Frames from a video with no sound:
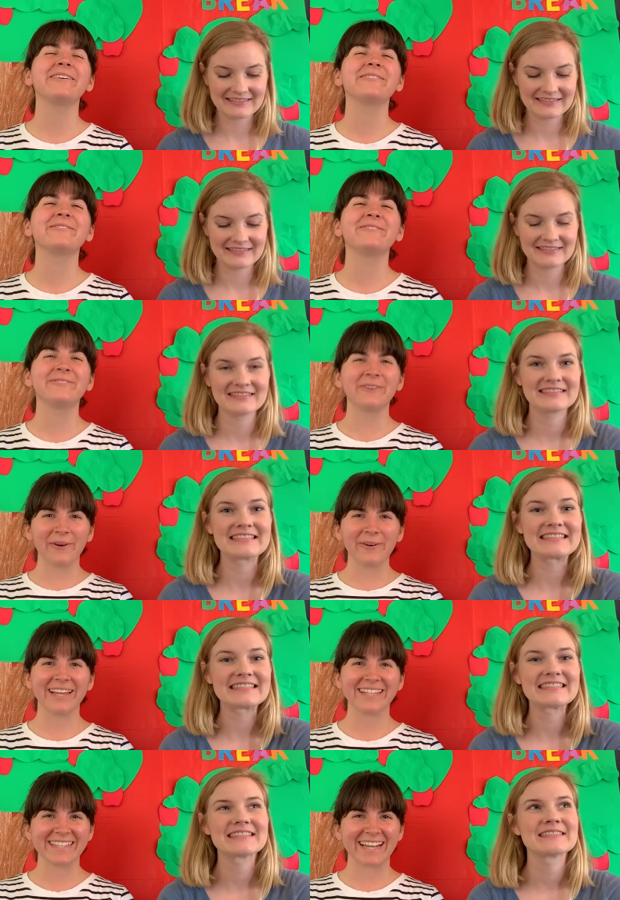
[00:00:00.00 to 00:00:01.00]
Speaker 1: are so
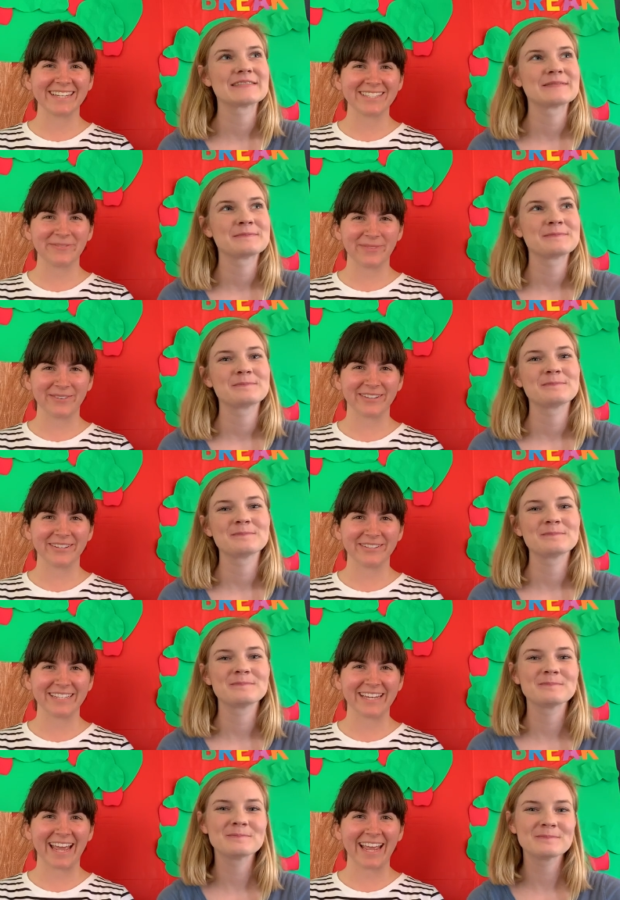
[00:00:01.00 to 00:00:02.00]
excited to be with you
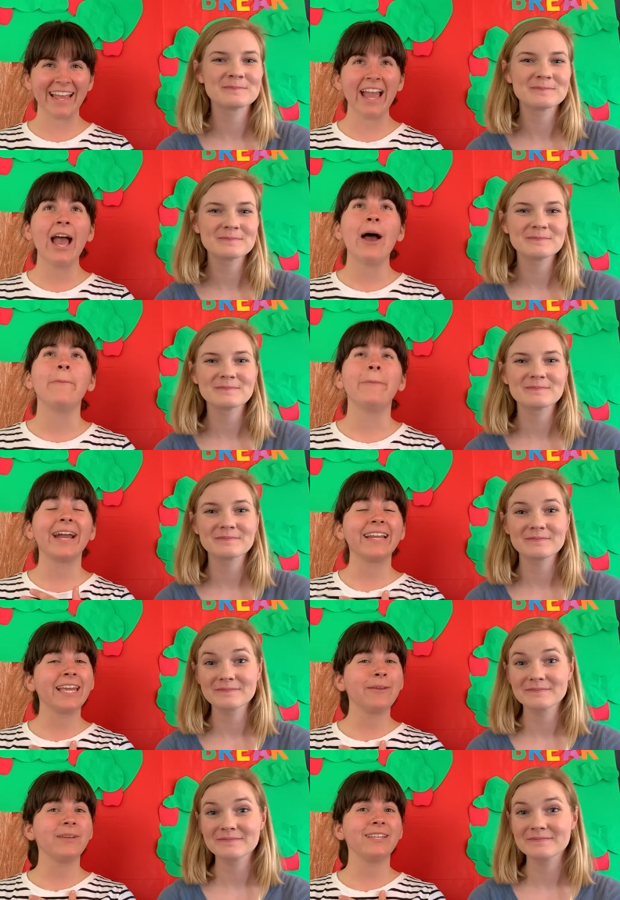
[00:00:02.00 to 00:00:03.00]
today. My
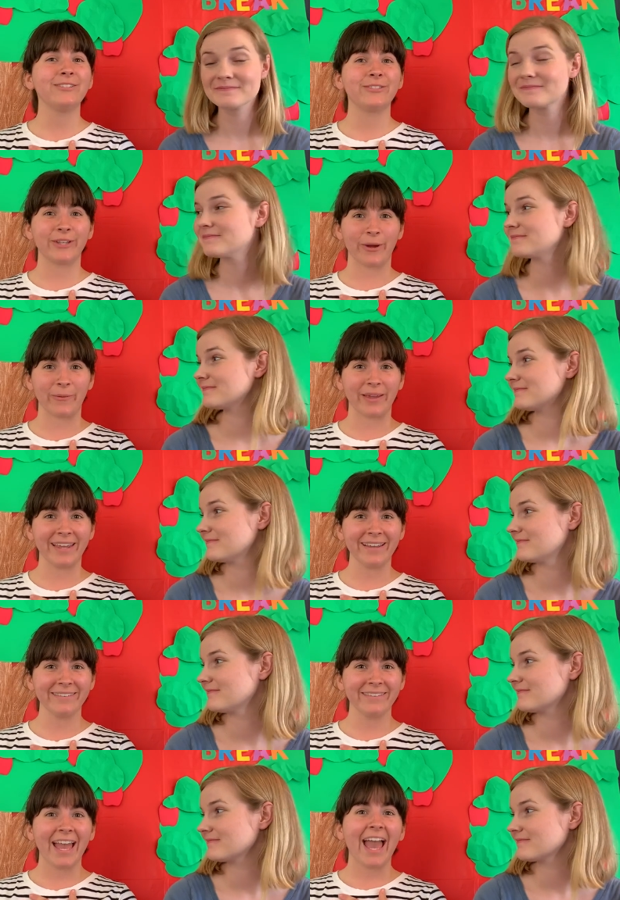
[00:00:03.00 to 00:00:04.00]
name is Zoe
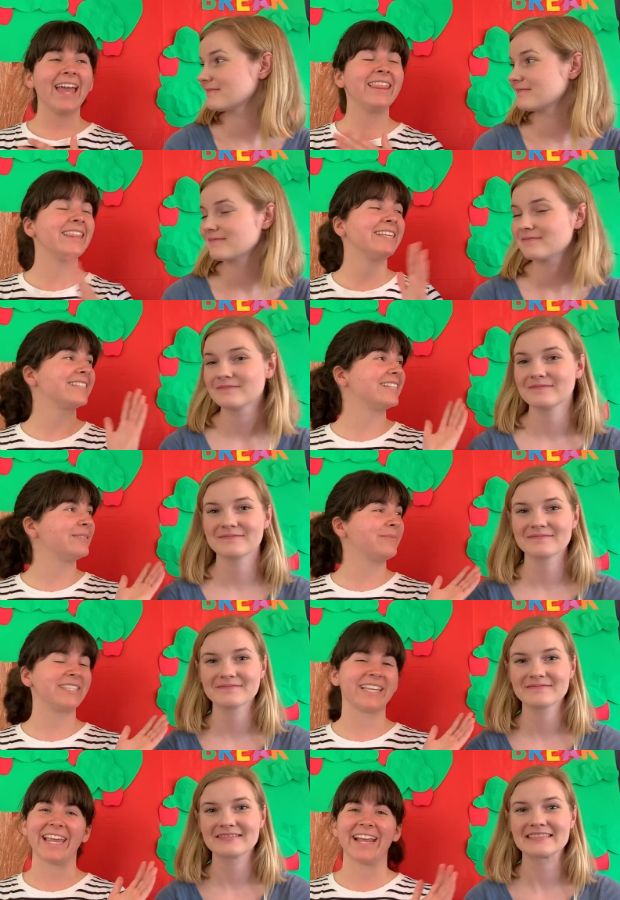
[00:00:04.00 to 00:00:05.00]
and this is
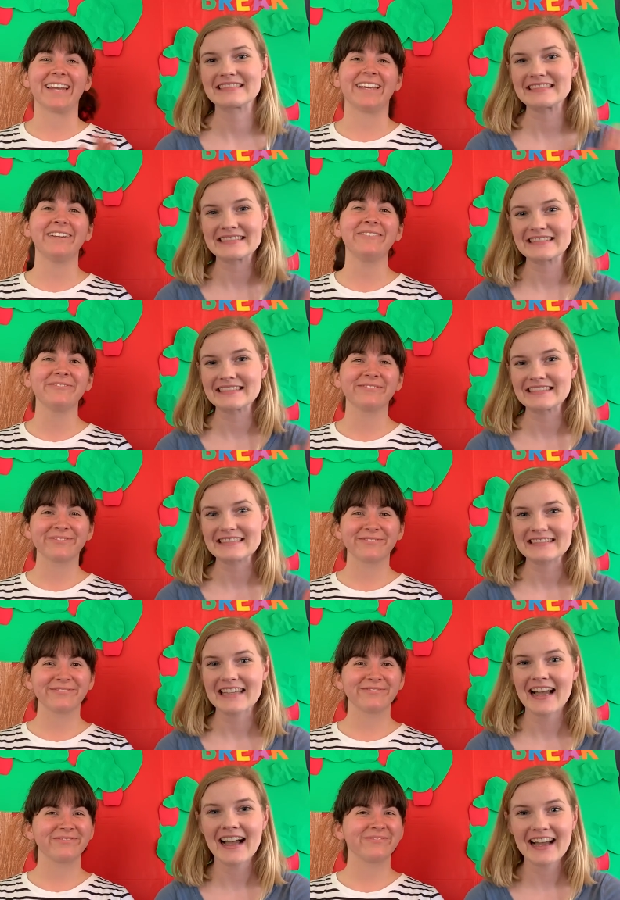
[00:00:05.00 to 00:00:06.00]
Miss Hannah.
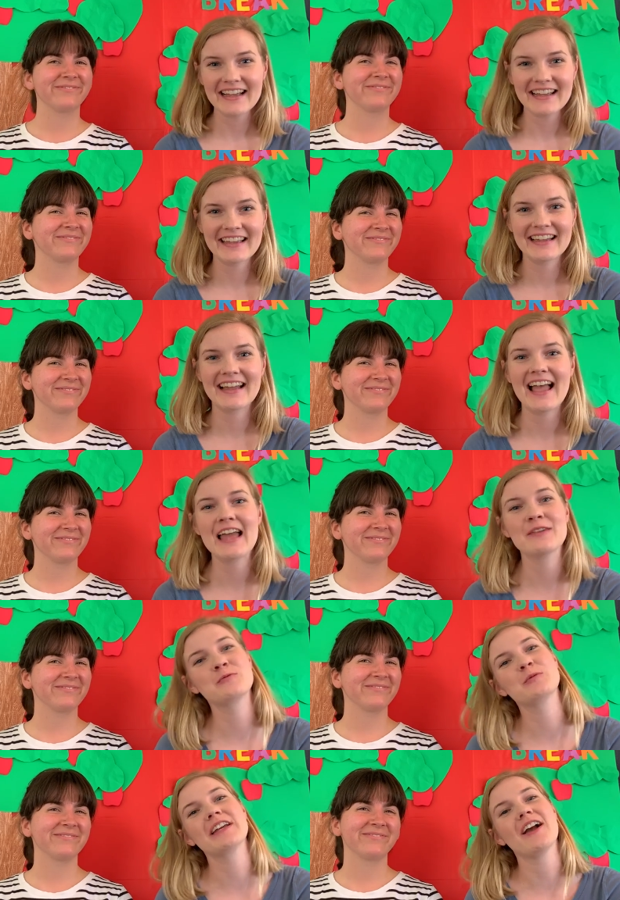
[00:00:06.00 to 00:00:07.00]
Speaker 2: Hi,
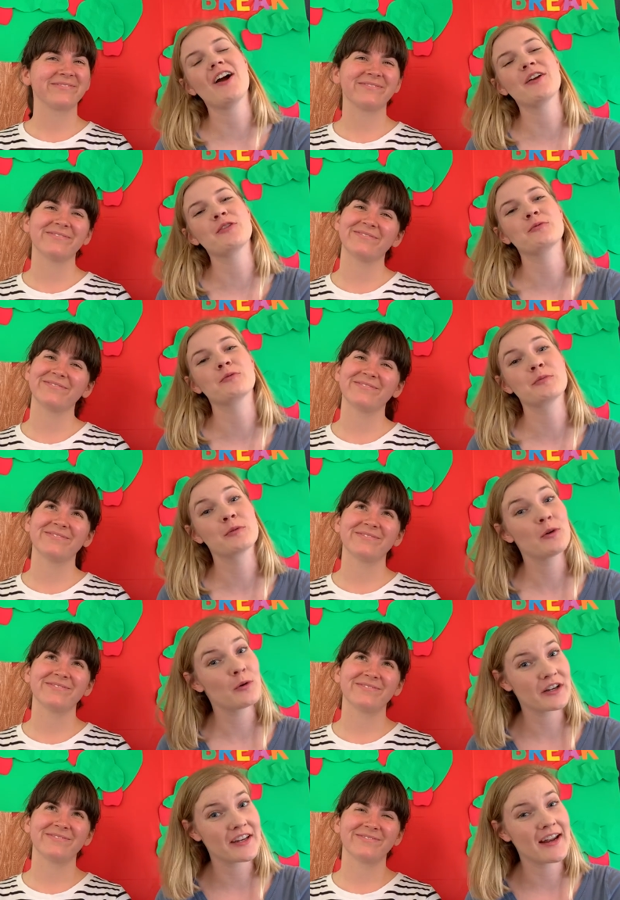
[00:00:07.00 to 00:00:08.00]
and we are the room
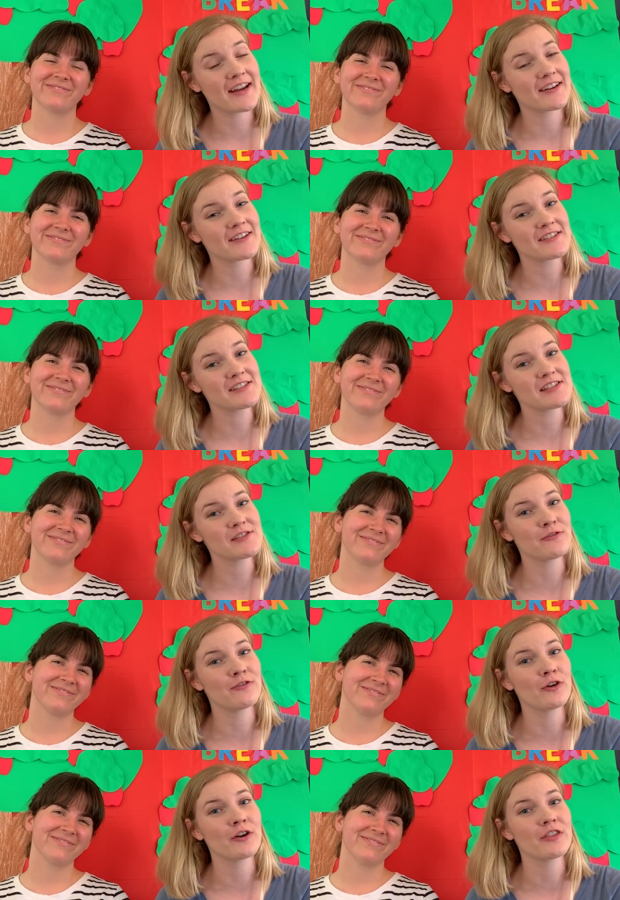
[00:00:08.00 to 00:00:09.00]
coordinators
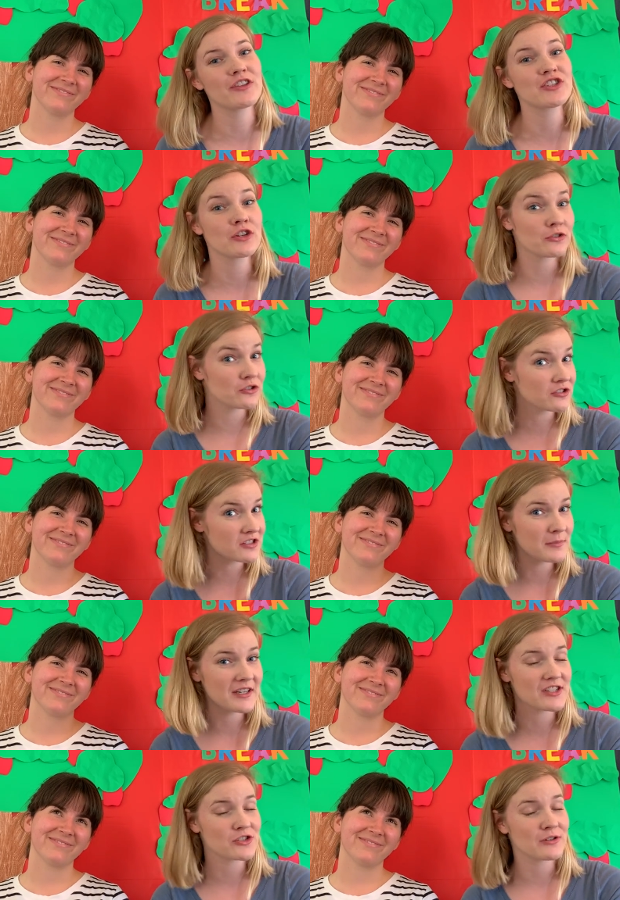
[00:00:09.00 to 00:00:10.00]
for the Children's
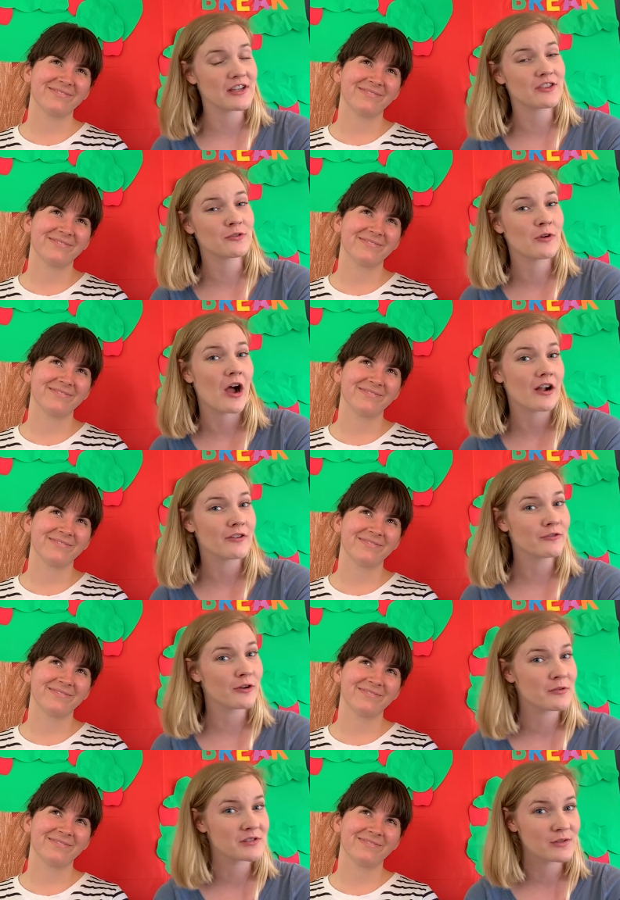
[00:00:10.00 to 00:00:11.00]
Ministry at the Rock of
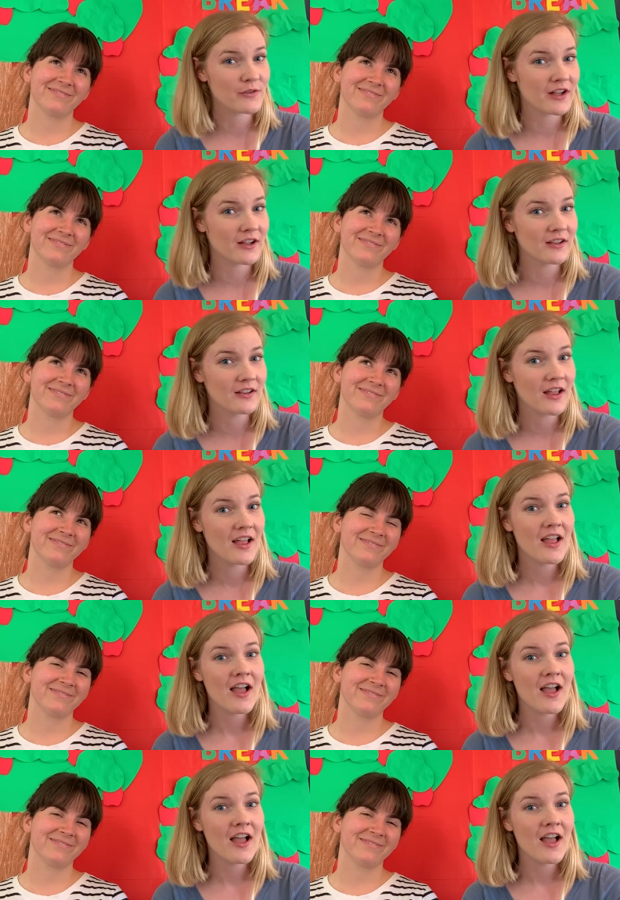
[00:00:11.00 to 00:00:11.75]
Roseville.